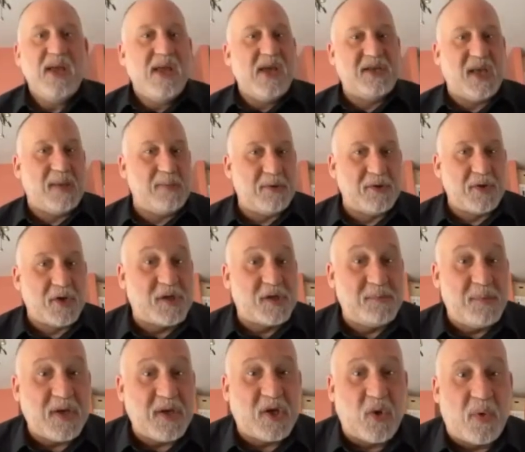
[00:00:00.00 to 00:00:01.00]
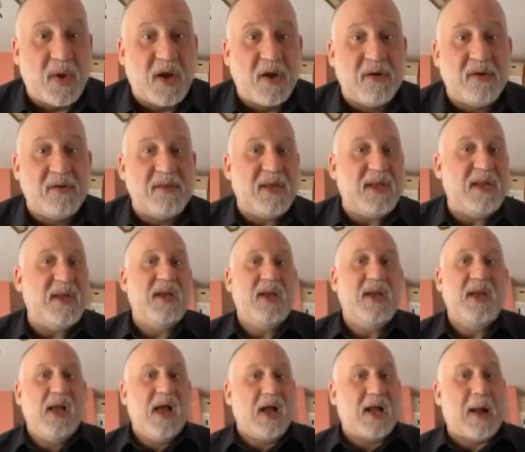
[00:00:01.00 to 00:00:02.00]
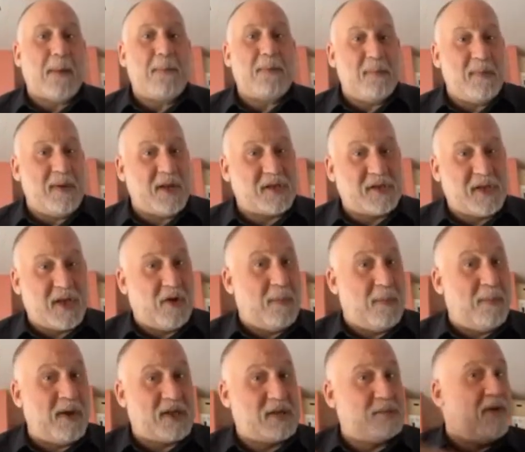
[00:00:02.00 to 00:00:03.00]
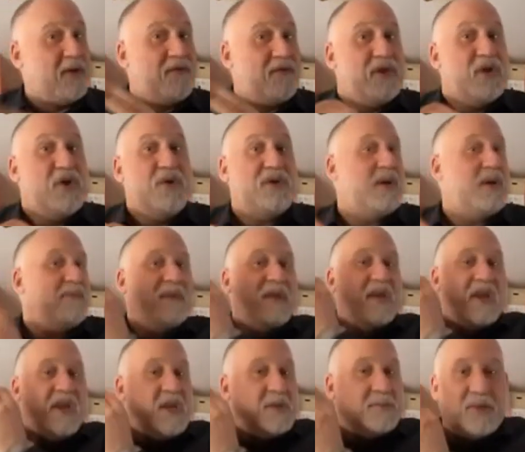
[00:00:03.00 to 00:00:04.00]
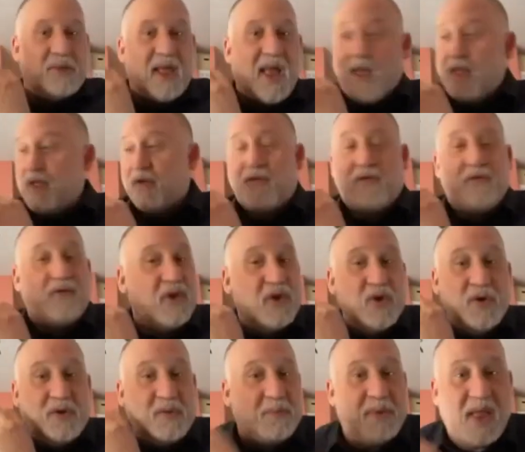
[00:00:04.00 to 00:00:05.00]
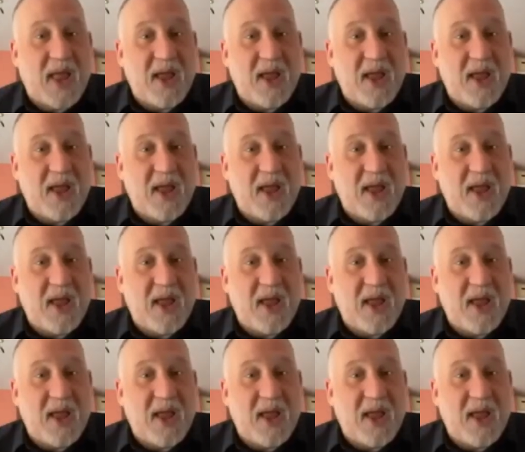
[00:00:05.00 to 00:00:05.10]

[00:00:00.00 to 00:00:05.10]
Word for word: He's able to speak coherently. A couple of minutes later, he picks up a flute. He's playing the flute